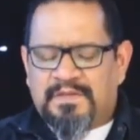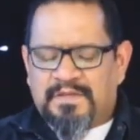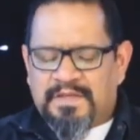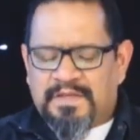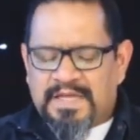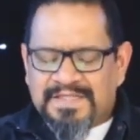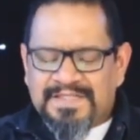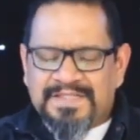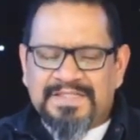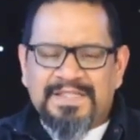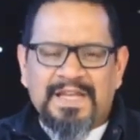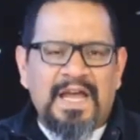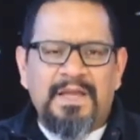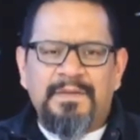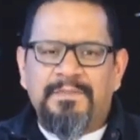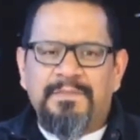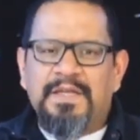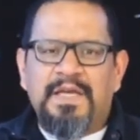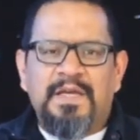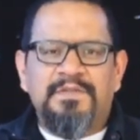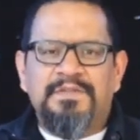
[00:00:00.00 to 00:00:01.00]
It's
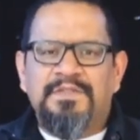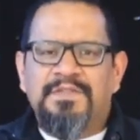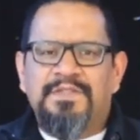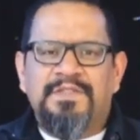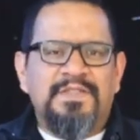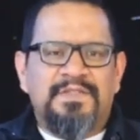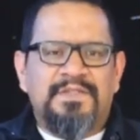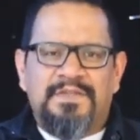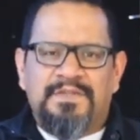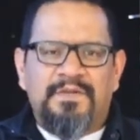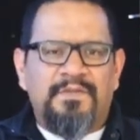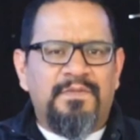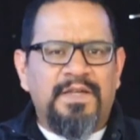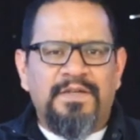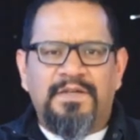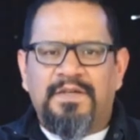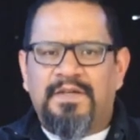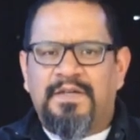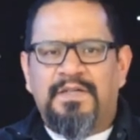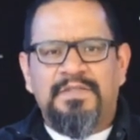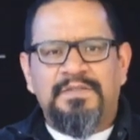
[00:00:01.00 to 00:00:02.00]
time now to just
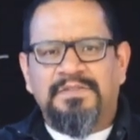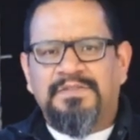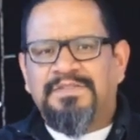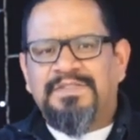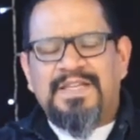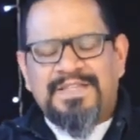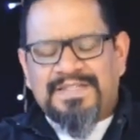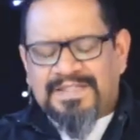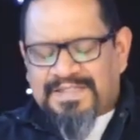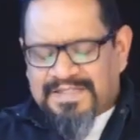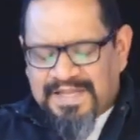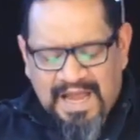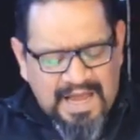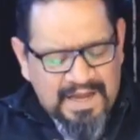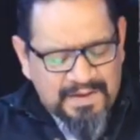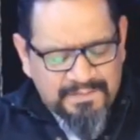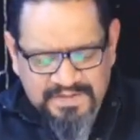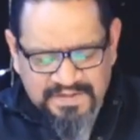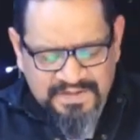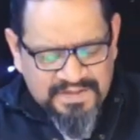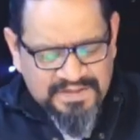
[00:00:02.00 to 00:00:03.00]
surrender. It's
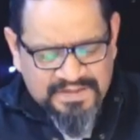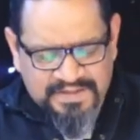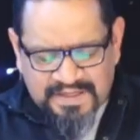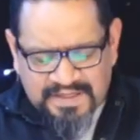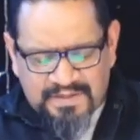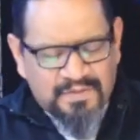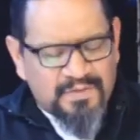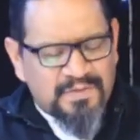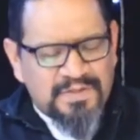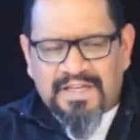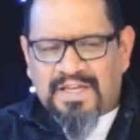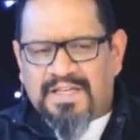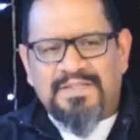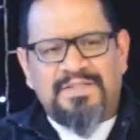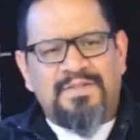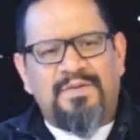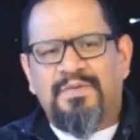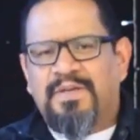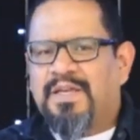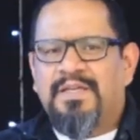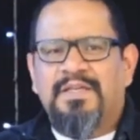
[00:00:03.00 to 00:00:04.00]
time to just say, Lord, yes,
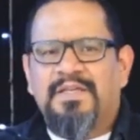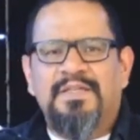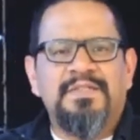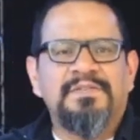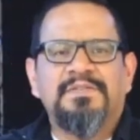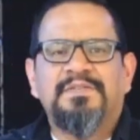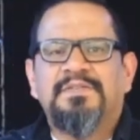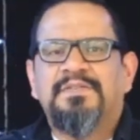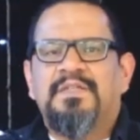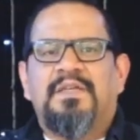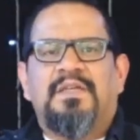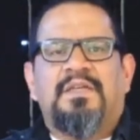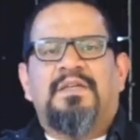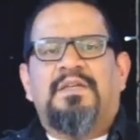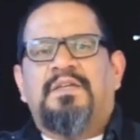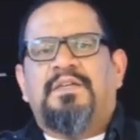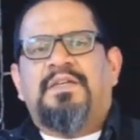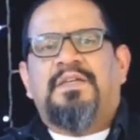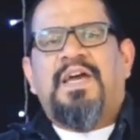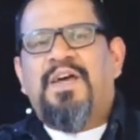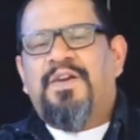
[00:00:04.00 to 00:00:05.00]
okay.
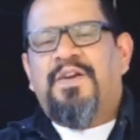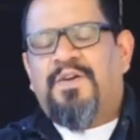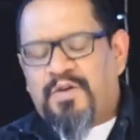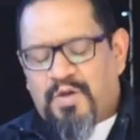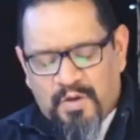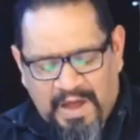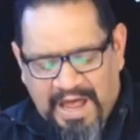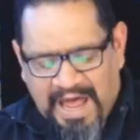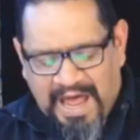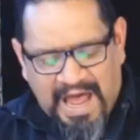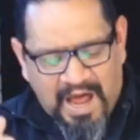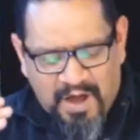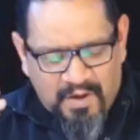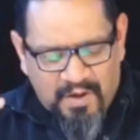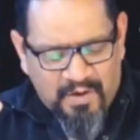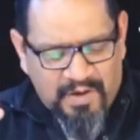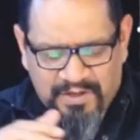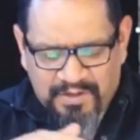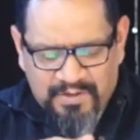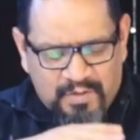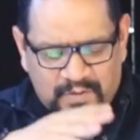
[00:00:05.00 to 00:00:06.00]
I don't know how,
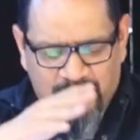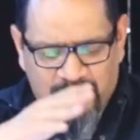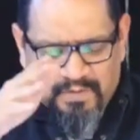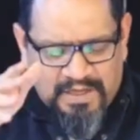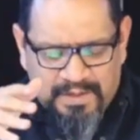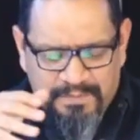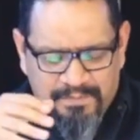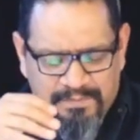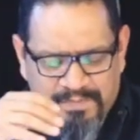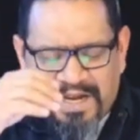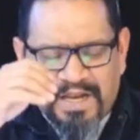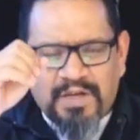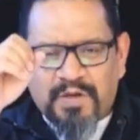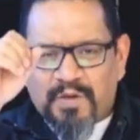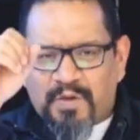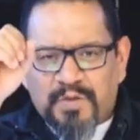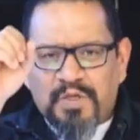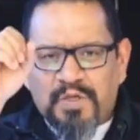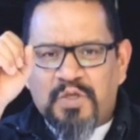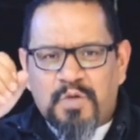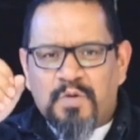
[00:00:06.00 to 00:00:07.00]
I don't know what, but I know
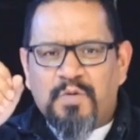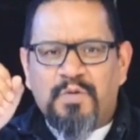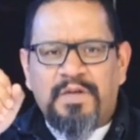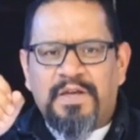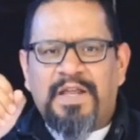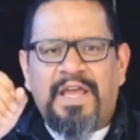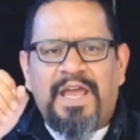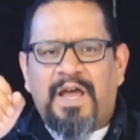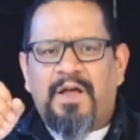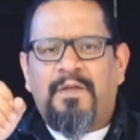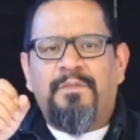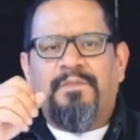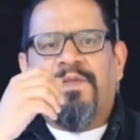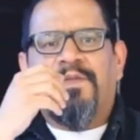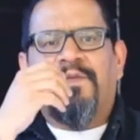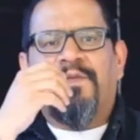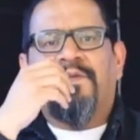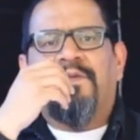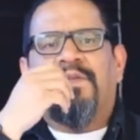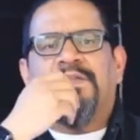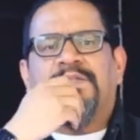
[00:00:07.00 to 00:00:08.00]
You're going to help me
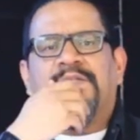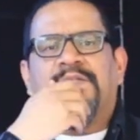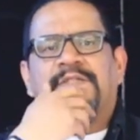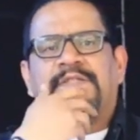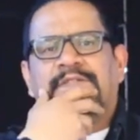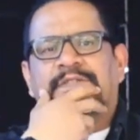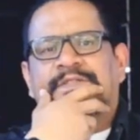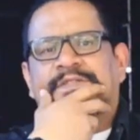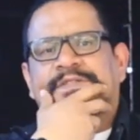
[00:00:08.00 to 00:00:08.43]
through this.